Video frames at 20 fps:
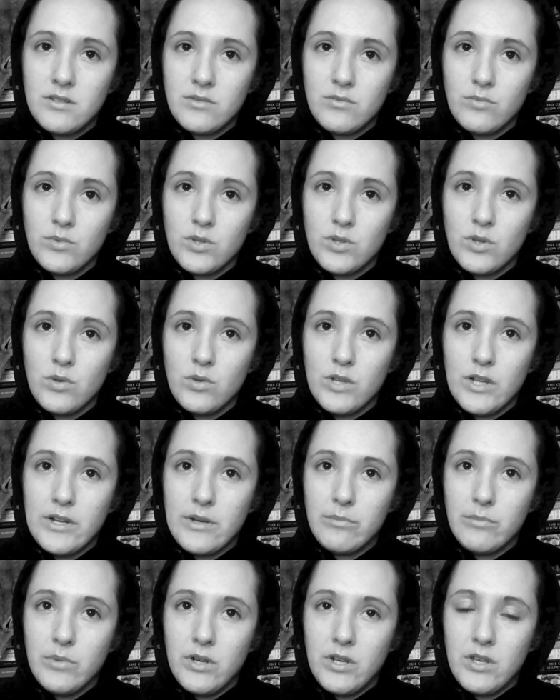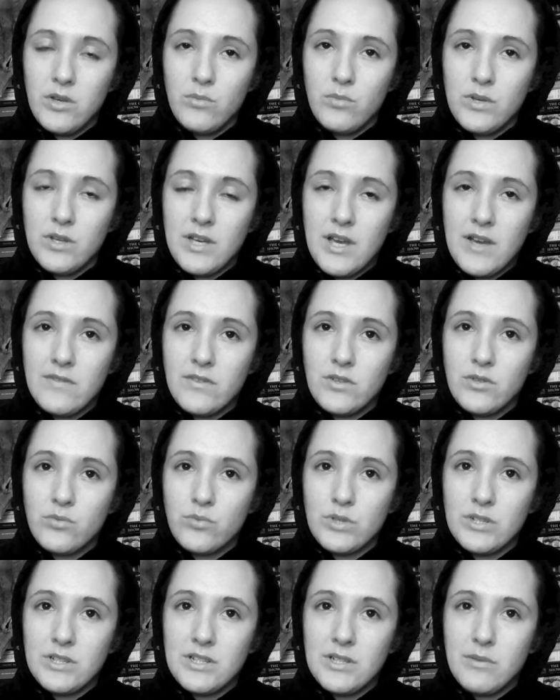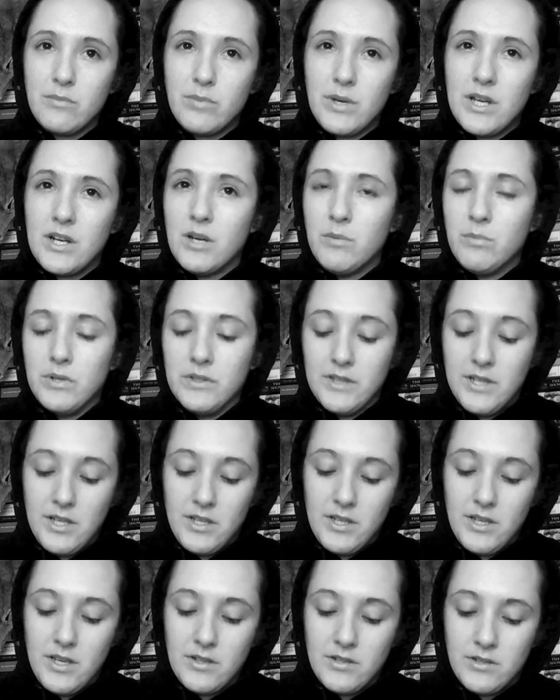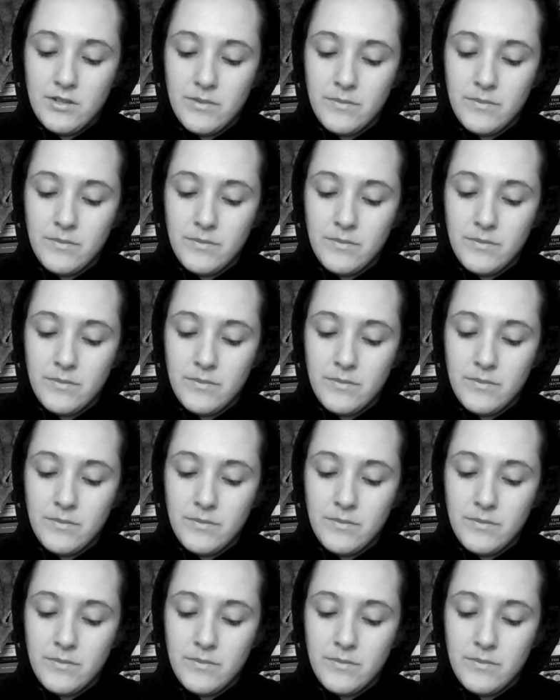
We owe a lot of money. We haven't really paid up on that yet.